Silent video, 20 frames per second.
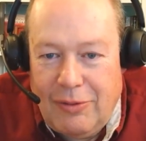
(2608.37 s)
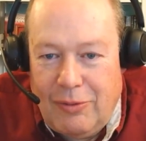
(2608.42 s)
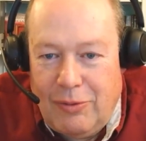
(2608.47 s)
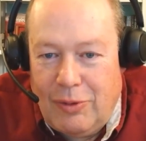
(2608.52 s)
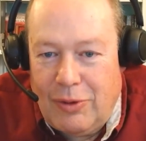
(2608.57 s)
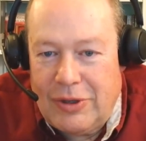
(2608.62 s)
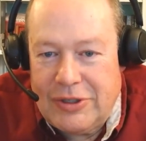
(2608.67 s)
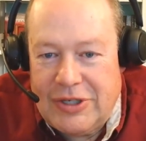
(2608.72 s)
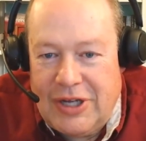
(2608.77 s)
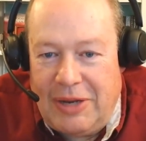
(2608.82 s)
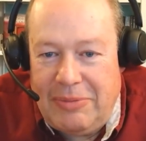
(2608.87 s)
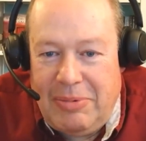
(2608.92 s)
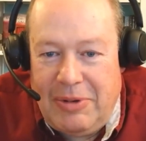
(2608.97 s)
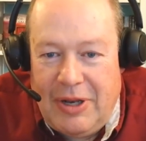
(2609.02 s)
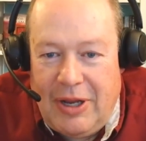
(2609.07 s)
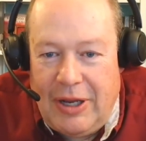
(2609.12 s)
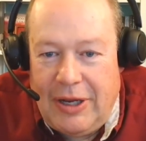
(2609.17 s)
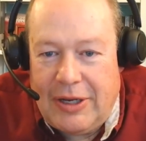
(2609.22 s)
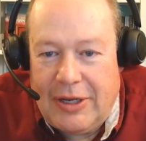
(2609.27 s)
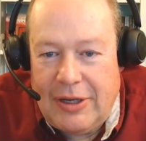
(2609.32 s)
Whereas I'd be
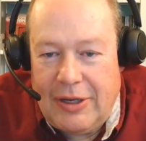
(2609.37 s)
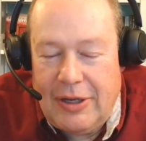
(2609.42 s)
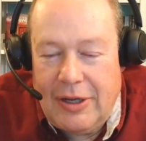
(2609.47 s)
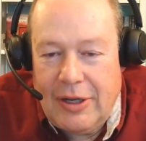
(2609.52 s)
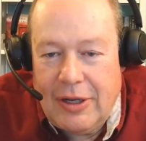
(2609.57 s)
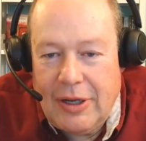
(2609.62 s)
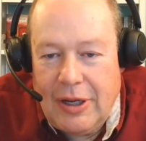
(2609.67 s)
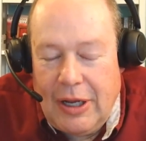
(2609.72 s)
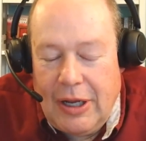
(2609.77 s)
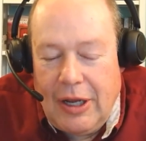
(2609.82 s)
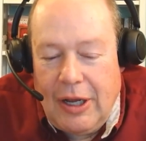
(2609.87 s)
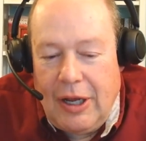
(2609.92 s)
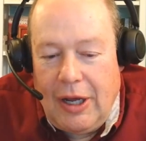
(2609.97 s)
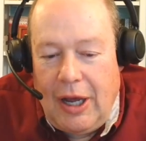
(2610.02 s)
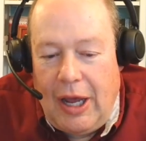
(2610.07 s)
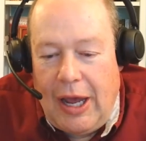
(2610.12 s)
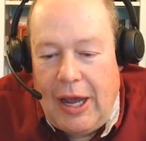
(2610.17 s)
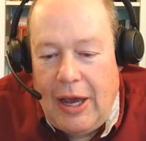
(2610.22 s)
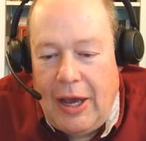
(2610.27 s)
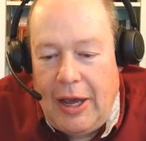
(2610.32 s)
like,
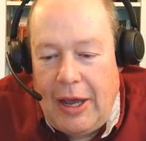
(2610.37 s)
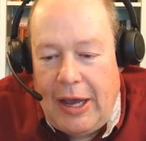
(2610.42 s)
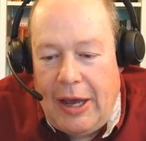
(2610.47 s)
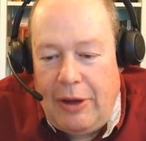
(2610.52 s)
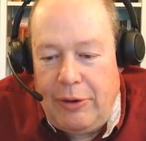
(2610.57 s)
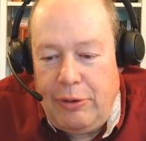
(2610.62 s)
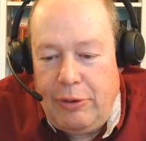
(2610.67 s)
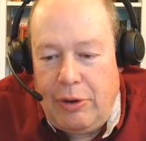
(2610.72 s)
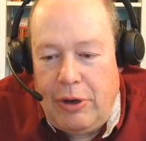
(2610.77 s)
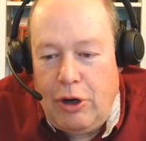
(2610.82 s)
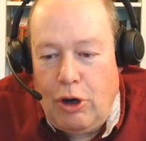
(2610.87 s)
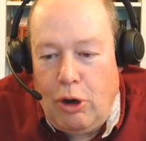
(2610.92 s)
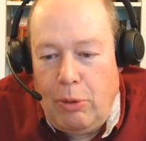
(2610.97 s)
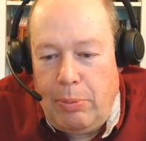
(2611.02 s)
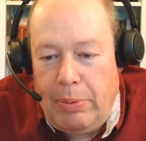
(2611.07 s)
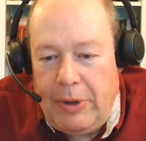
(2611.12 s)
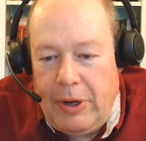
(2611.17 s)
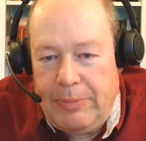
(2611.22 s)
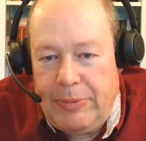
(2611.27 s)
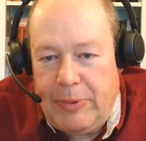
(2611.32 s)
how do I
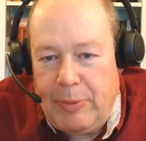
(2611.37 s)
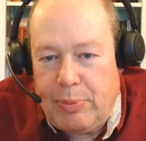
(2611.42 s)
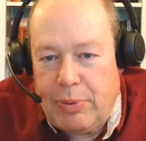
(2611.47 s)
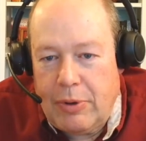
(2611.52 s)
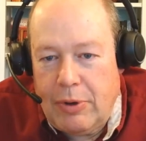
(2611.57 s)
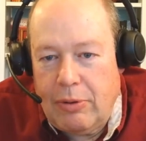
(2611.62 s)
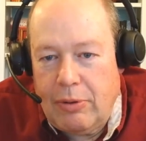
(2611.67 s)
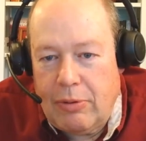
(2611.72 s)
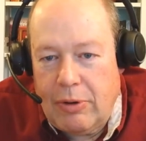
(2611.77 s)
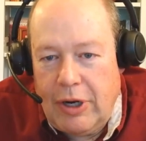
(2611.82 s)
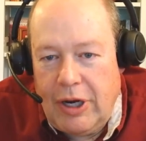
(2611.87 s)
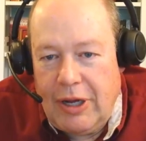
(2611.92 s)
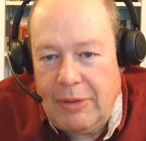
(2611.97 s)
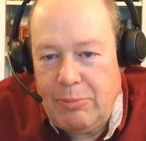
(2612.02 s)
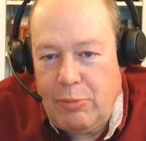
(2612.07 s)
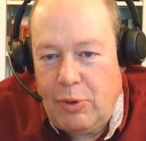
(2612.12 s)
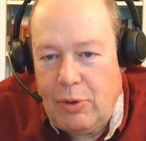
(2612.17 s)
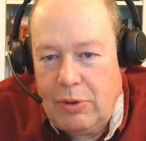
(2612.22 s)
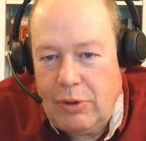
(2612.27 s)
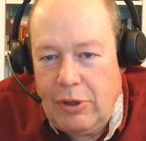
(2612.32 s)
open up the
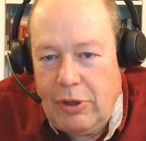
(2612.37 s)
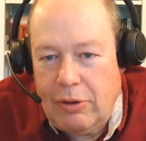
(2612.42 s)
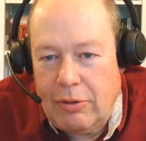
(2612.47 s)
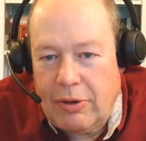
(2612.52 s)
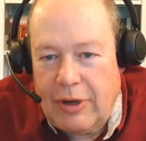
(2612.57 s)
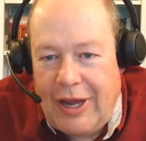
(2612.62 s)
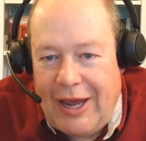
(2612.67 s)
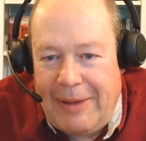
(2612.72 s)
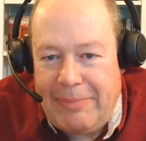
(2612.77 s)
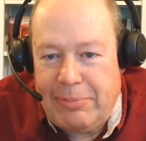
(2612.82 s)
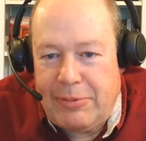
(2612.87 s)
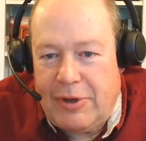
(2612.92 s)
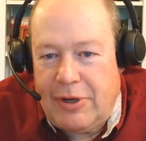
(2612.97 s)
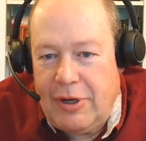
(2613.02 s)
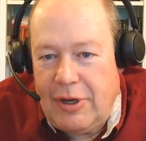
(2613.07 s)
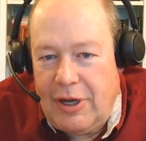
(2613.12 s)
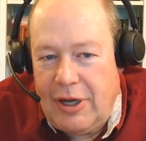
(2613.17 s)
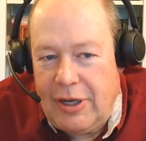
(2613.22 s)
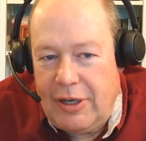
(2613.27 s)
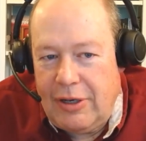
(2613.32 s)
program?
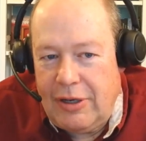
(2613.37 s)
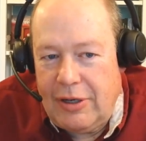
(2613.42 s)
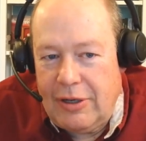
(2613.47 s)
CapCut.